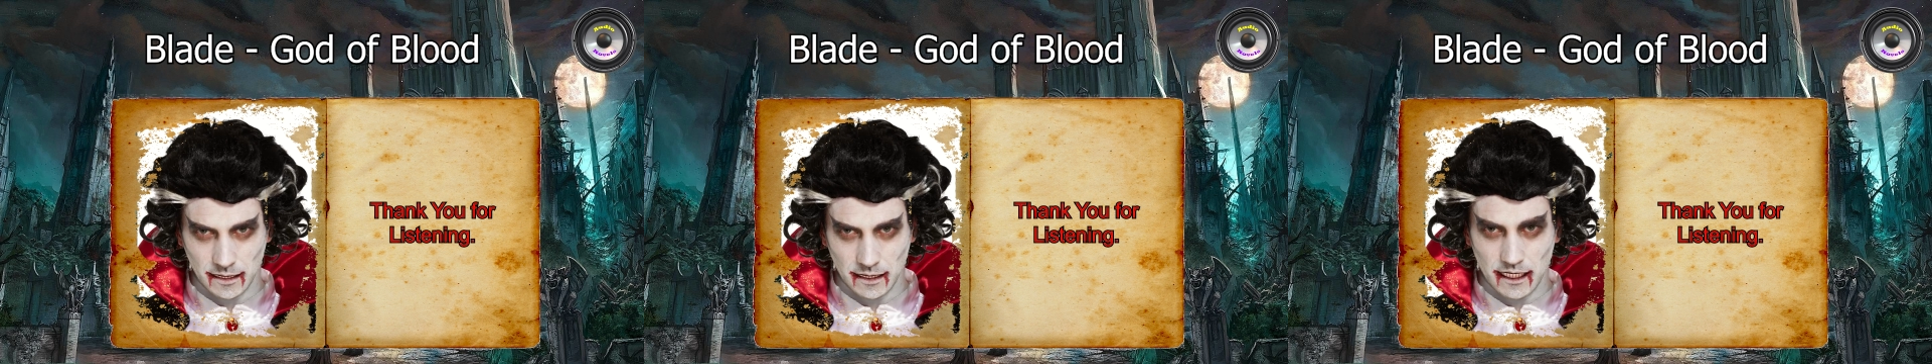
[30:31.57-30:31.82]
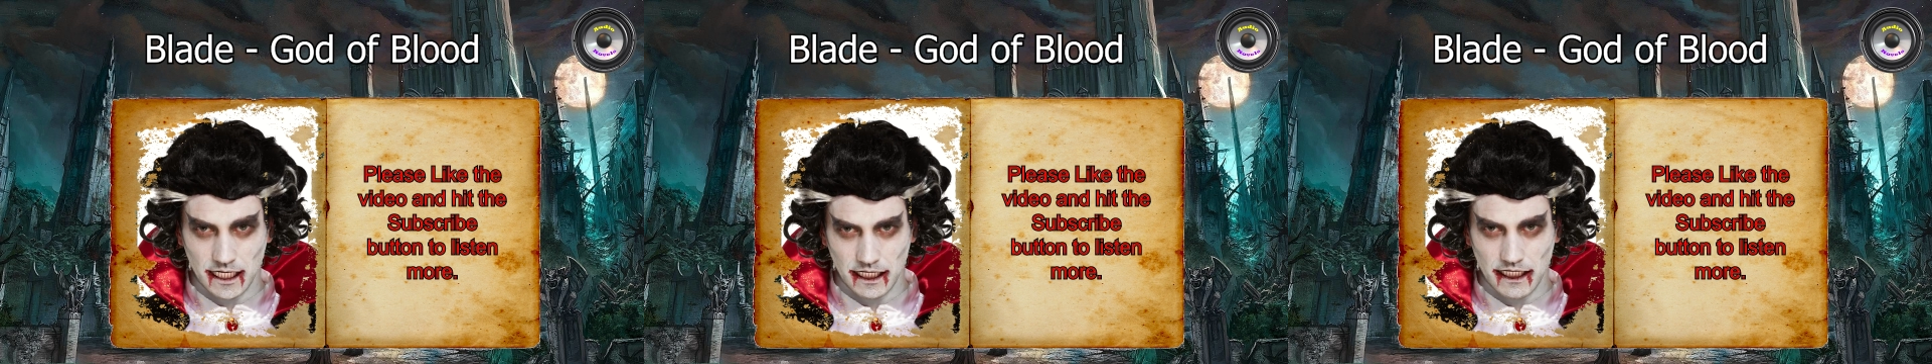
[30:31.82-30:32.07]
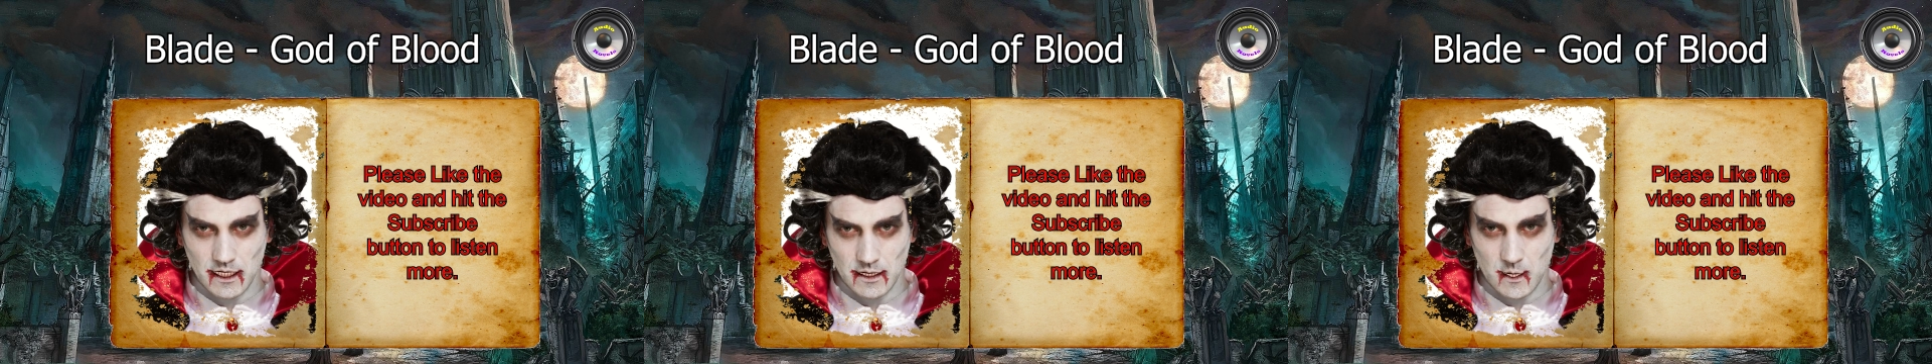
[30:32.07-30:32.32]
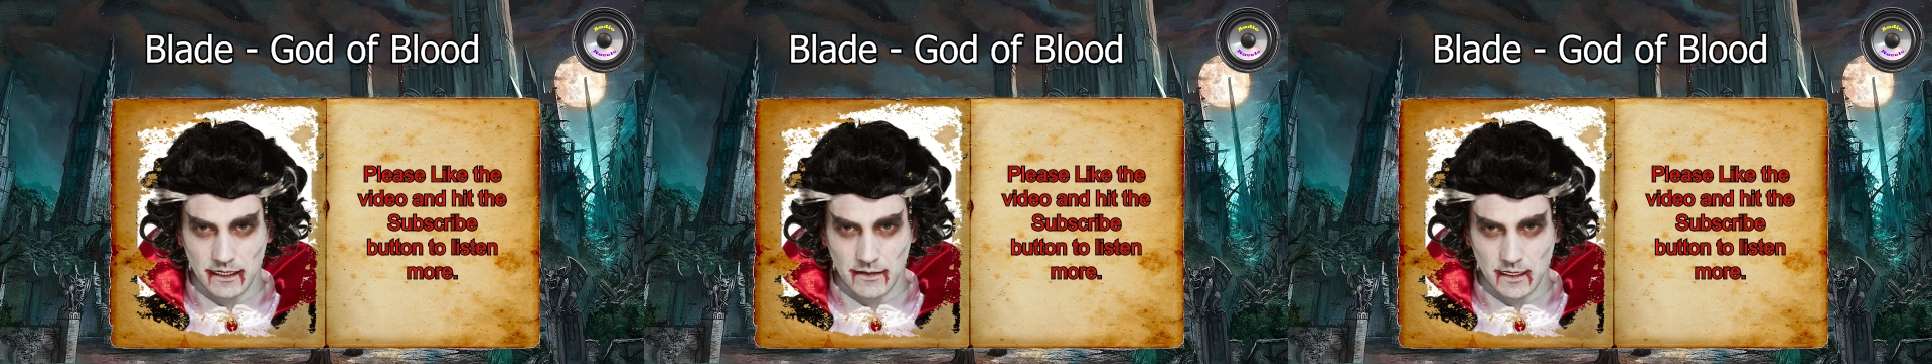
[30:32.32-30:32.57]
Please like
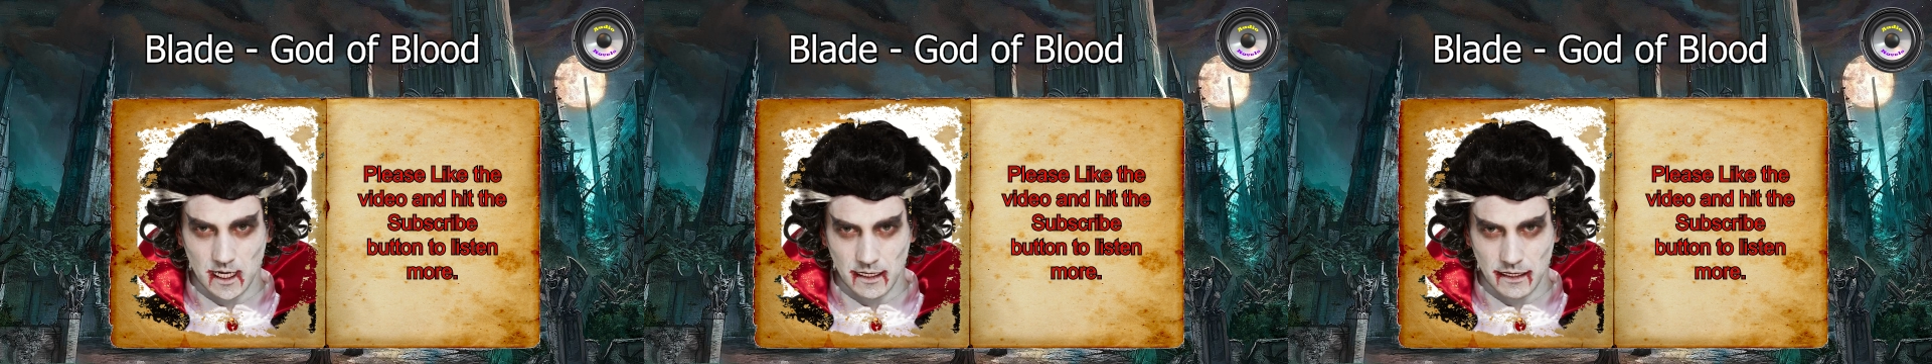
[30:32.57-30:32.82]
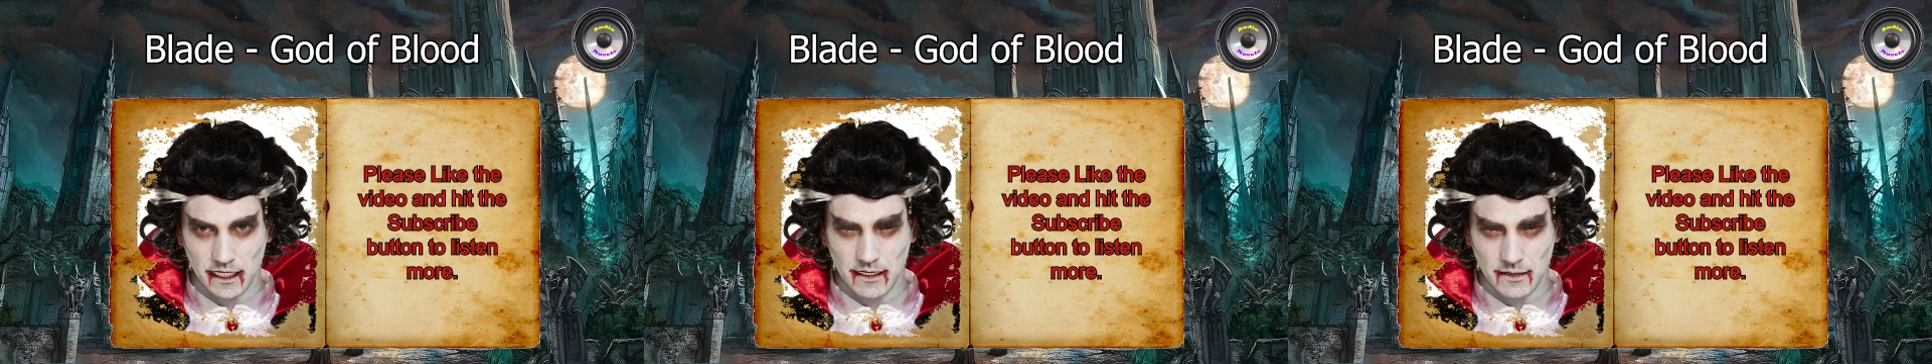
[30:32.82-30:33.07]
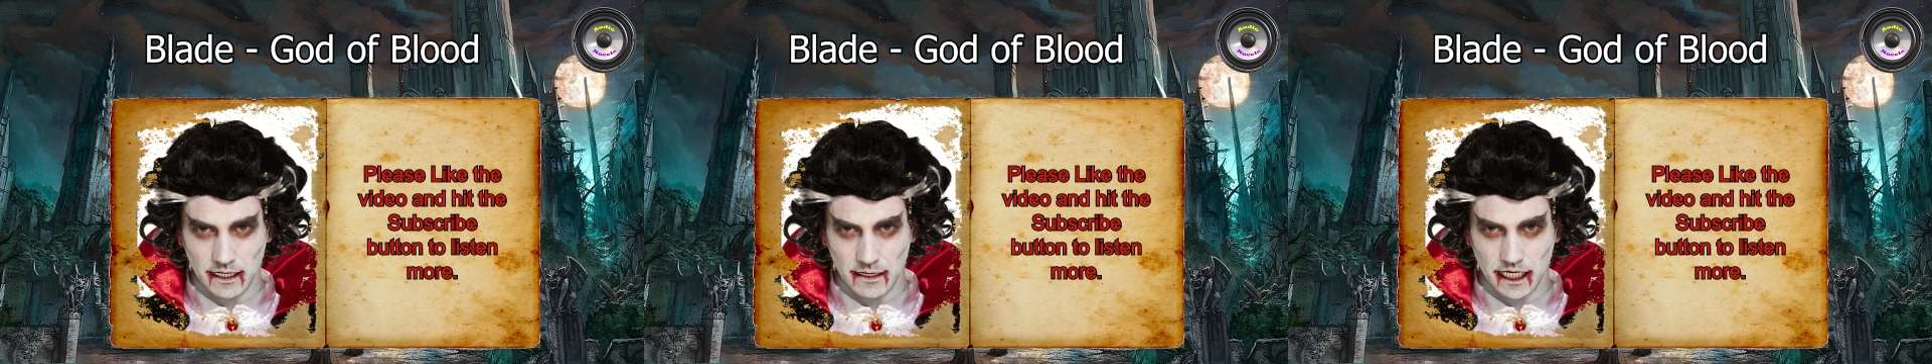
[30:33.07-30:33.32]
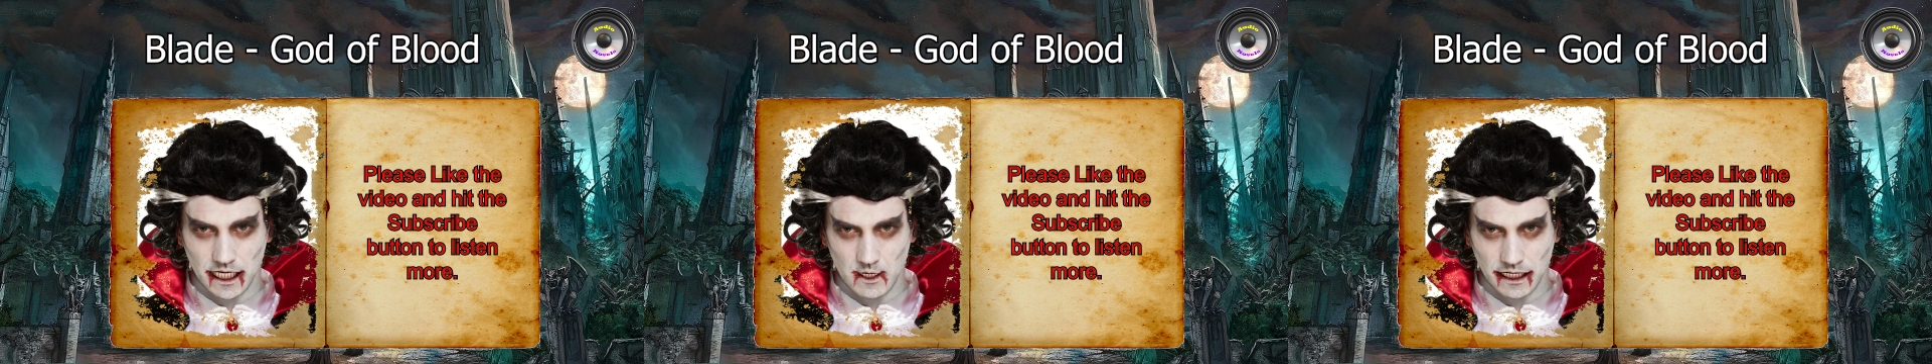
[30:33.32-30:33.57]
the video and hit the
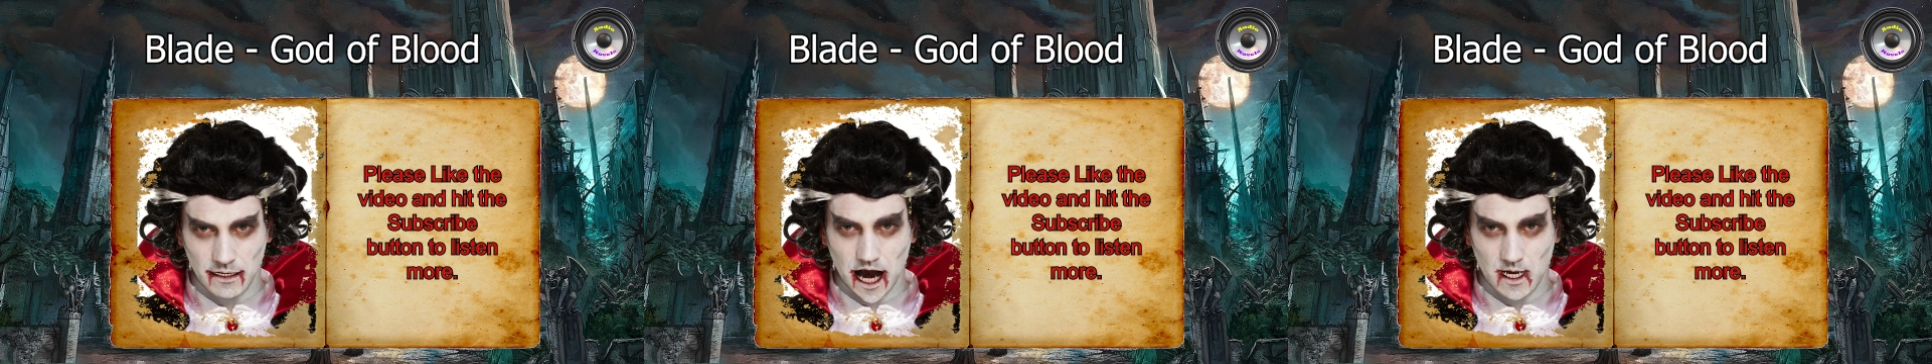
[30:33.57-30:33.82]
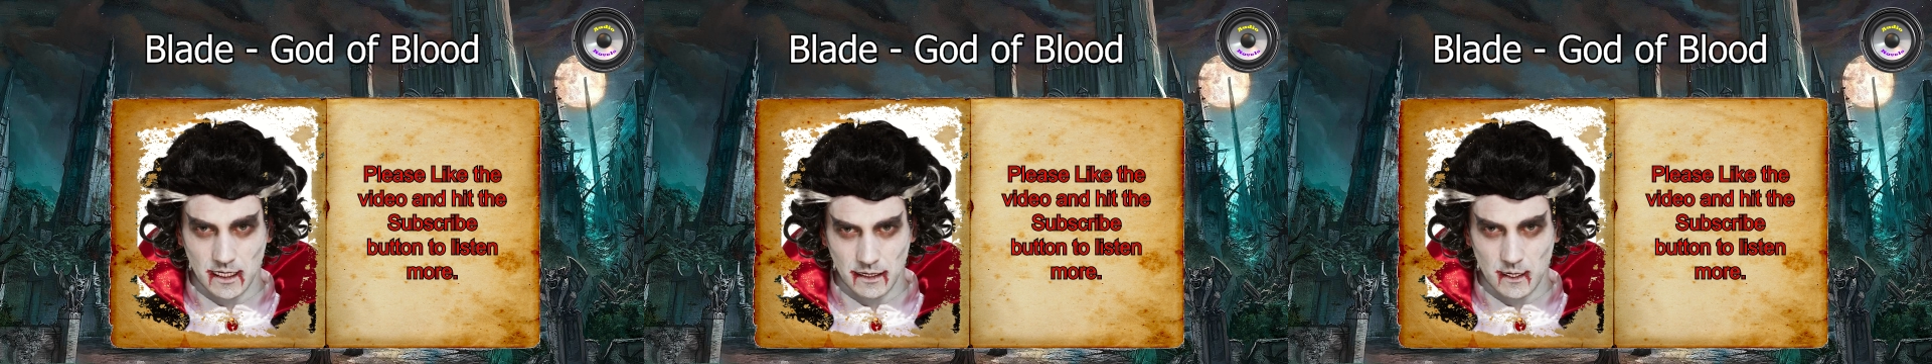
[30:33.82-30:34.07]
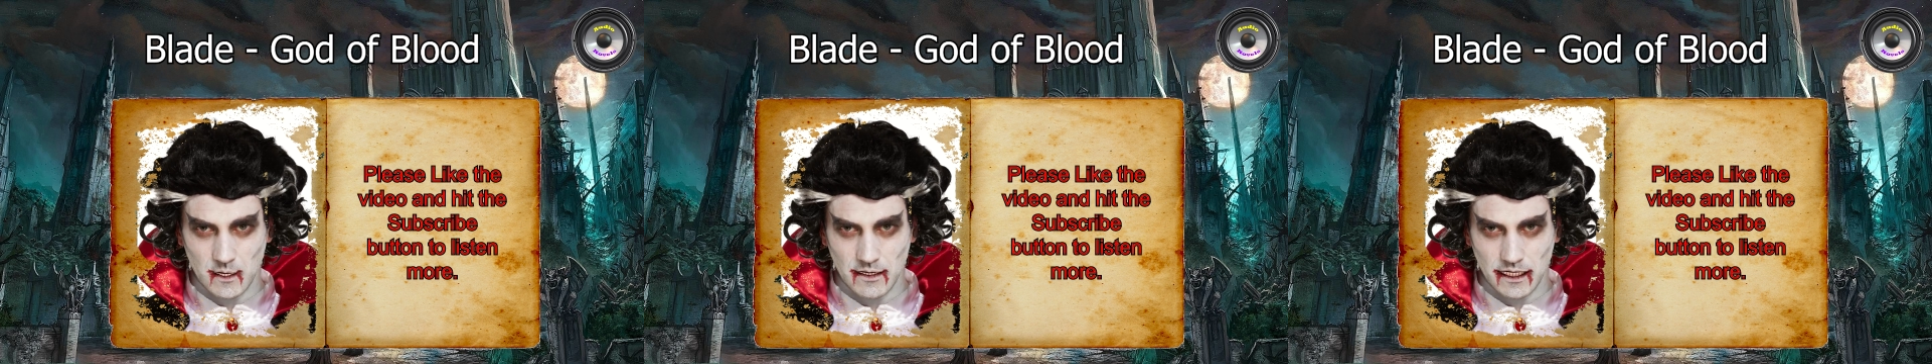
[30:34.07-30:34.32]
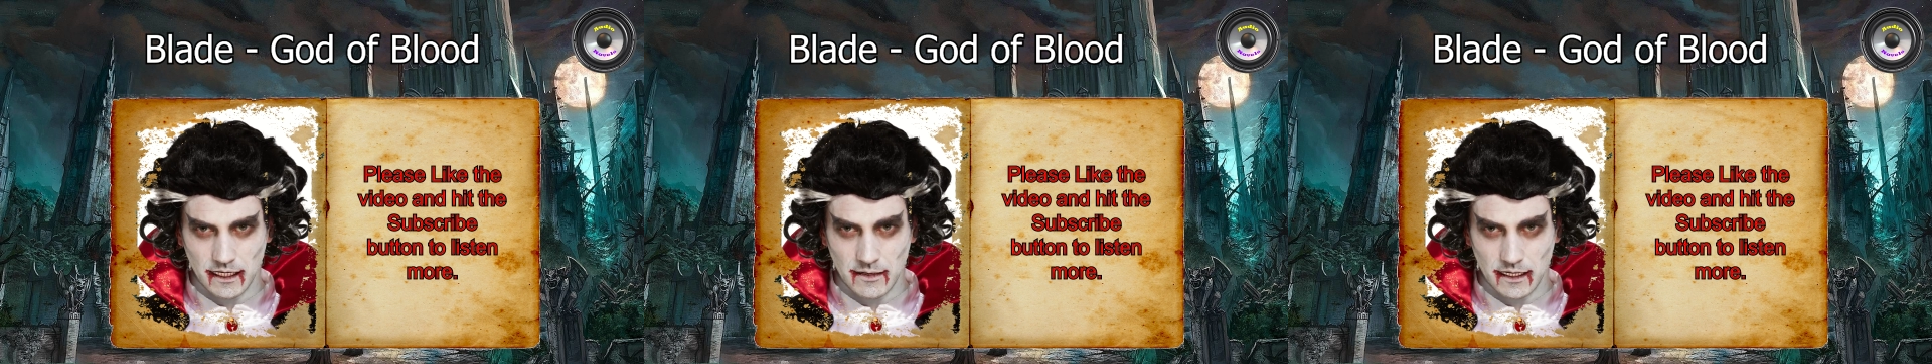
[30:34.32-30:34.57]
subscribe
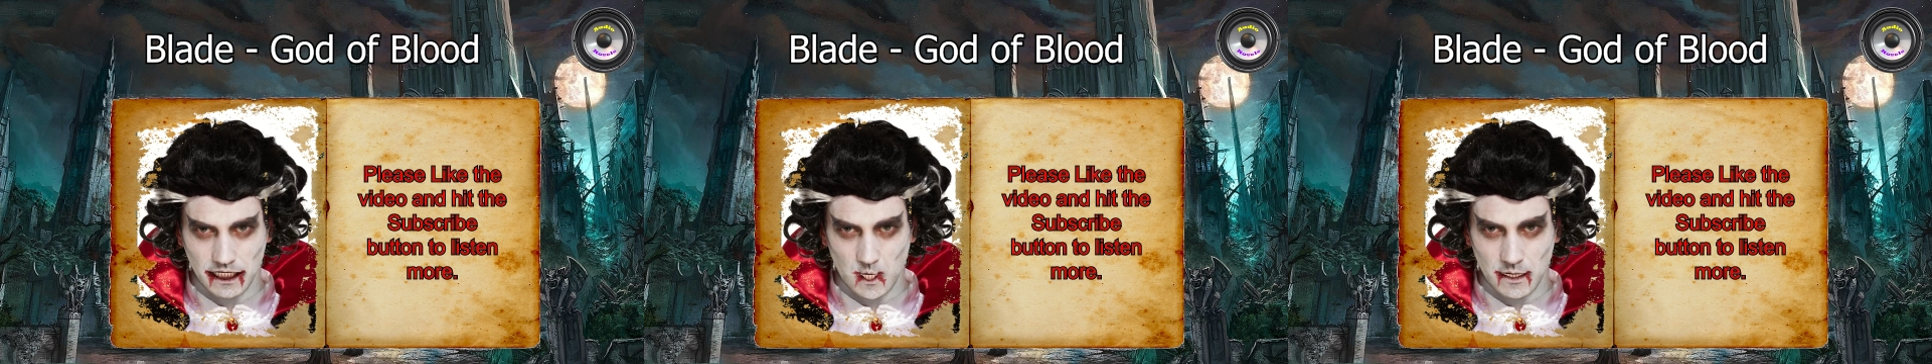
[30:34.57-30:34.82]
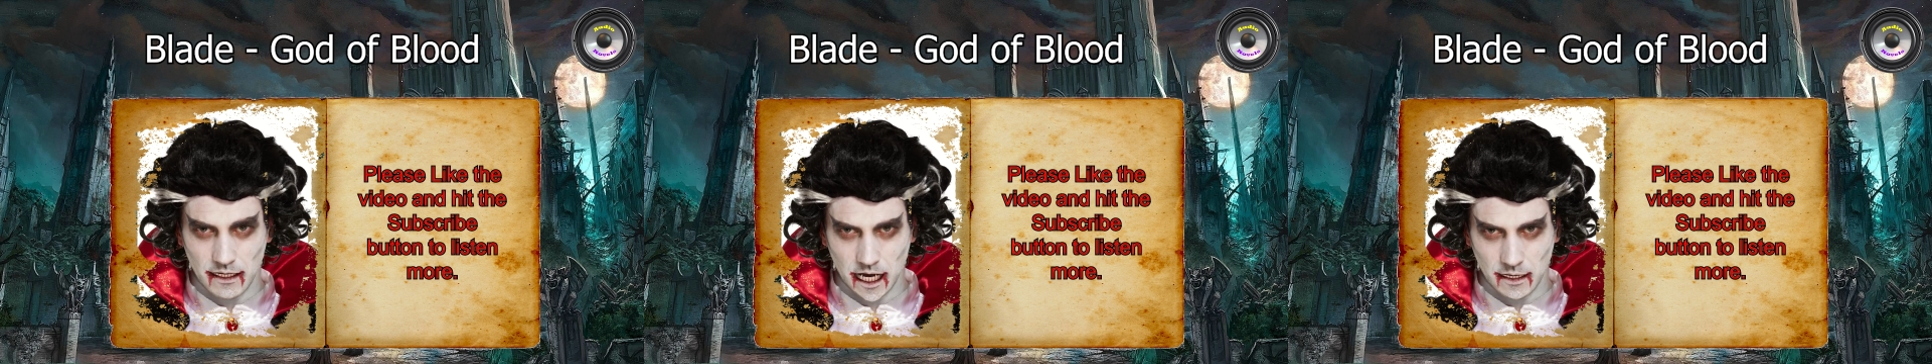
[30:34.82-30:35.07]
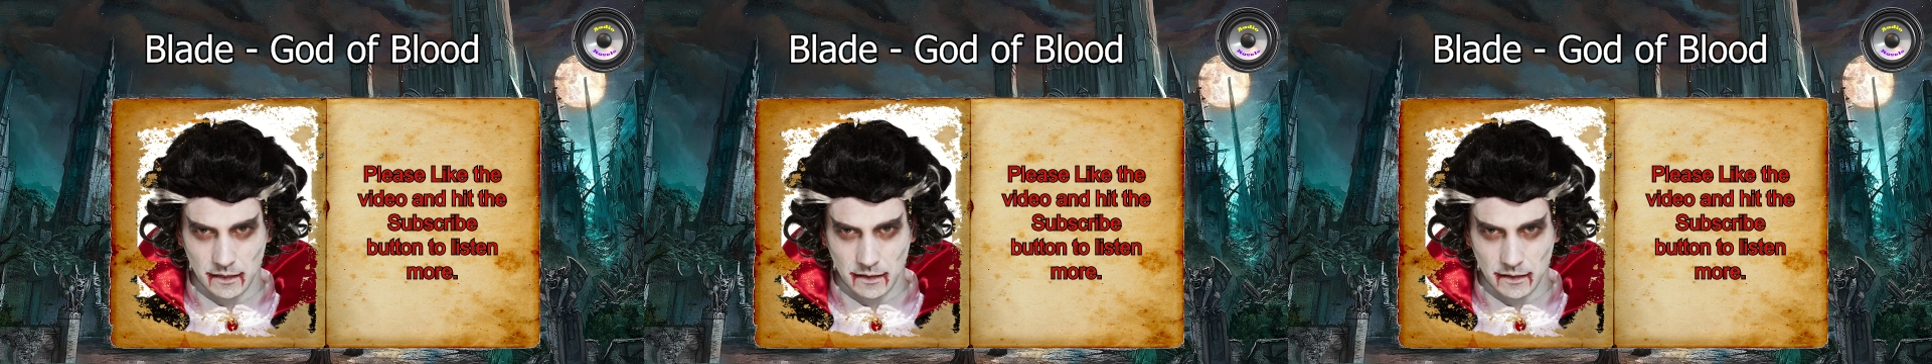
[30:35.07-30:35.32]
button to listen more.